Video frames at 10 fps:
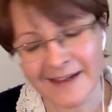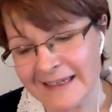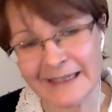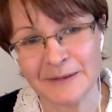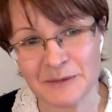
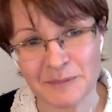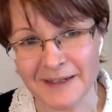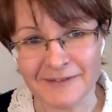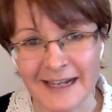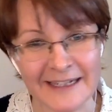accuse me
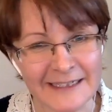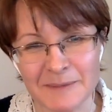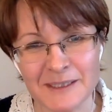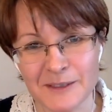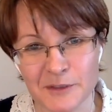of telling them
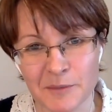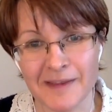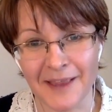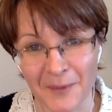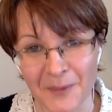to do
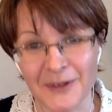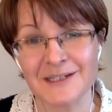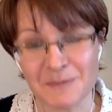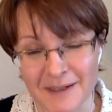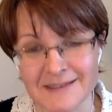something that I wouldn't
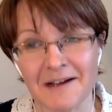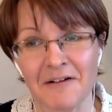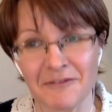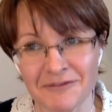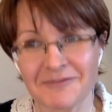do
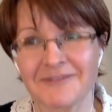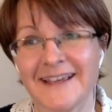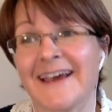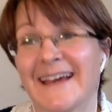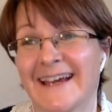myself.
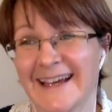Yeah.